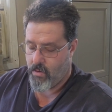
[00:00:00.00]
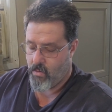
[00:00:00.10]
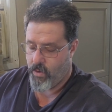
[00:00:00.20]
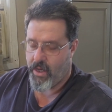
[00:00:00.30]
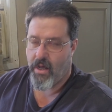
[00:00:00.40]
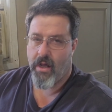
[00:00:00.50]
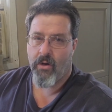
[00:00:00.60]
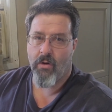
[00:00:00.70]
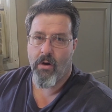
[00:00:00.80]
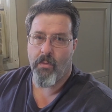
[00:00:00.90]
We
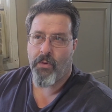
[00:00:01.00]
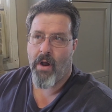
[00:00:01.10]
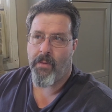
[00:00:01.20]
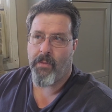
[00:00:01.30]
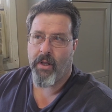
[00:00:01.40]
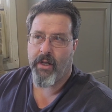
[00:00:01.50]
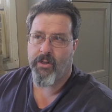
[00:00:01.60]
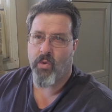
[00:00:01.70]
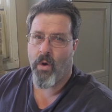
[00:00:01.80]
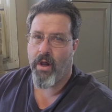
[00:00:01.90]
grow probably
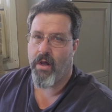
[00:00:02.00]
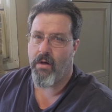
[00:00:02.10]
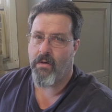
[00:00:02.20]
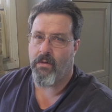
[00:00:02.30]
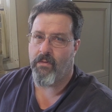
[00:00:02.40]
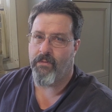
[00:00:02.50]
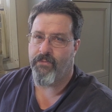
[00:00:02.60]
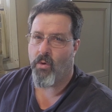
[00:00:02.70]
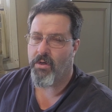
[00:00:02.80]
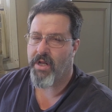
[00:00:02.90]
12,
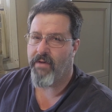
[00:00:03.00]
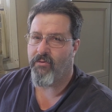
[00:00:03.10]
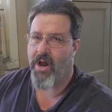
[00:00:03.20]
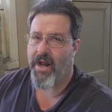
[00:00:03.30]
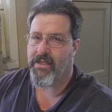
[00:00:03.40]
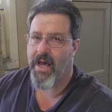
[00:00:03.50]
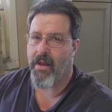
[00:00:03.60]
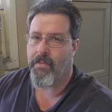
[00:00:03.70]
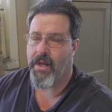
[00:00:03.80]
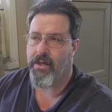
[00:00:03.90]
14 varieties of
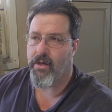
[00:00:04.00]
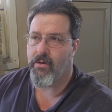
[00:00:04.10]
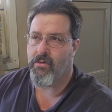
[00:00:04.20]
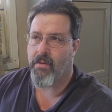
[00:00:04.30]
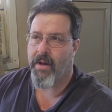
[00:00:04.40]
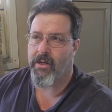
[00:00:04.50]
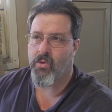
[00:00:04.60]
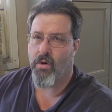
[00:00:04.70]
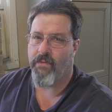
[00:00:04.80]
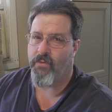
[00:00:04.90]
jalapenos and about
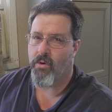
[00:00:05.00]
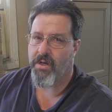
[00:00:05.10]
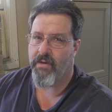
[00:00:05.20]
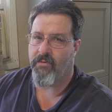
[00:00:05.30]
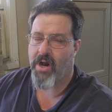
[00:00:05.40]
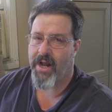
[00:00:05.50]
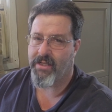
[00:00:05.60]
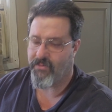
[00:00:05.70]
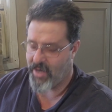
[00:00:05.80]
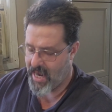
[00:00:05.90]
12, 14
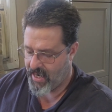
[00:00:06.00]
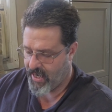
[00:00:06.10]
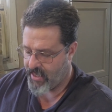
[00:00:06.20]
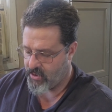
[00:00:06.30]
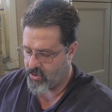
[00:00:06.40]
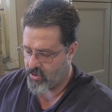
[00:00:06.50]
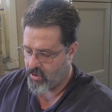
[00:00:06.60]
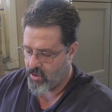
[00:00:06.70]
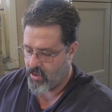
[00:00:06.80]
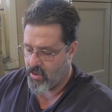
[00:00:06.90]
varieties of cayennes.
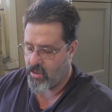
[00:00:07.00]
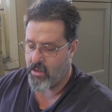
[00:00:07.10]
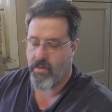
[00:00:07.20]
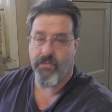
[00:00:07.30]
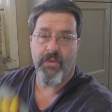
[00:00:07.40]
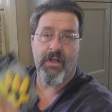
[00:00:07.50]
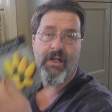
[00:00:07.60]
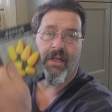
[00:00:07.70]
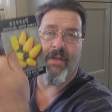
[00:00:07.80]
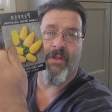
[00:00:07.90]

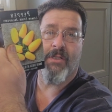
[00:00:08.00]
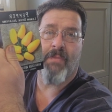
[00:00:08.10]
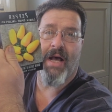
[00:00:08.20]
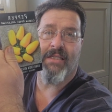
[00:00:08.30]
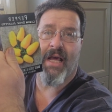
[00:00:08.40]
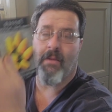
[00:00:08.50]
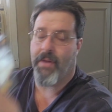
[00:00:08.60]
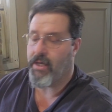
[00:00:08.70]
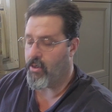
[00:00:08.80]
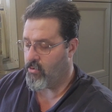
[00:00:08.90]
Lemon spice
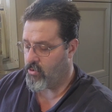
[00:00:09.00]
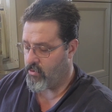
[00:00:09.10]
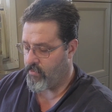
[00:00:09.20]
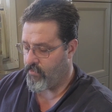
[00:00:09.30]
jalapenos,